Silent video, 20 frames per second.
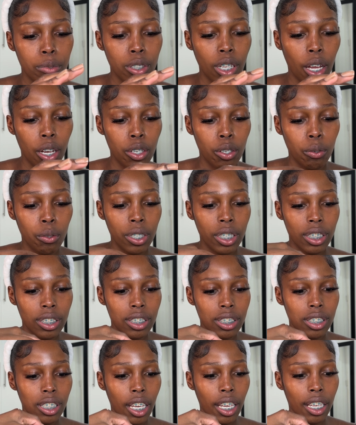I don't want to
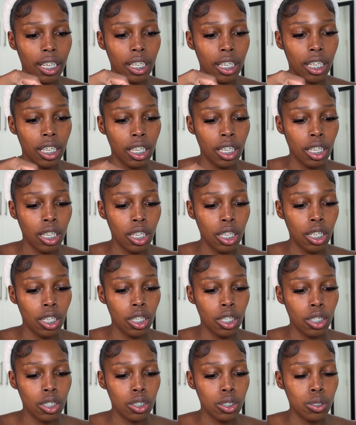take
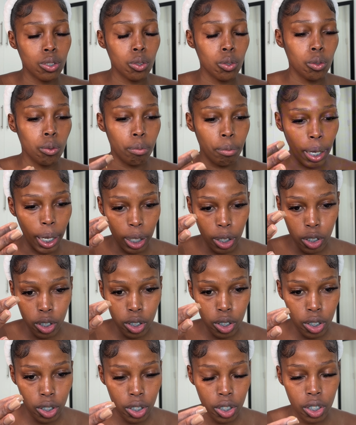too
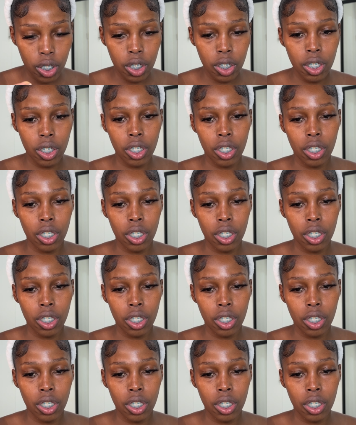much.